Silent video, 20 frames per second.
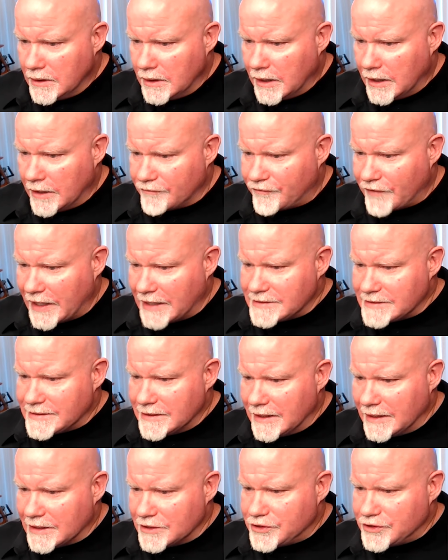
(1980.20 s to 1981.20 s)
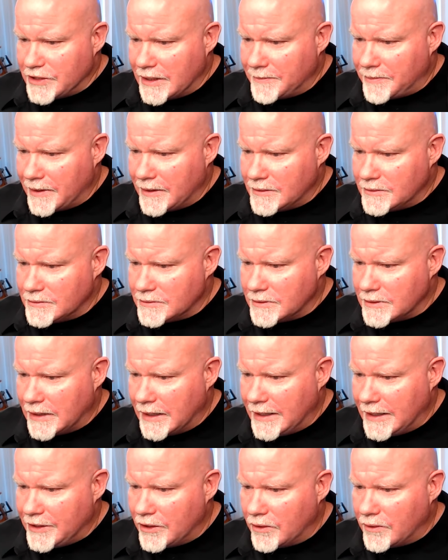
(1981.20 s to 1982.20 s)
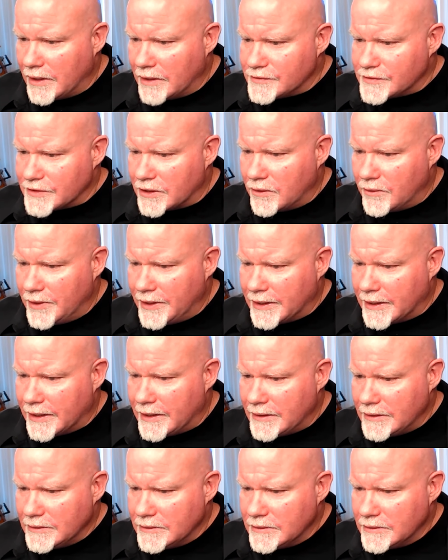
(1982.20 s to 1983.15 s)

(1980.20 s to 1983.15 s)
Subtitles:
Fasting like a champ. Hey, yo, how's it going, eh?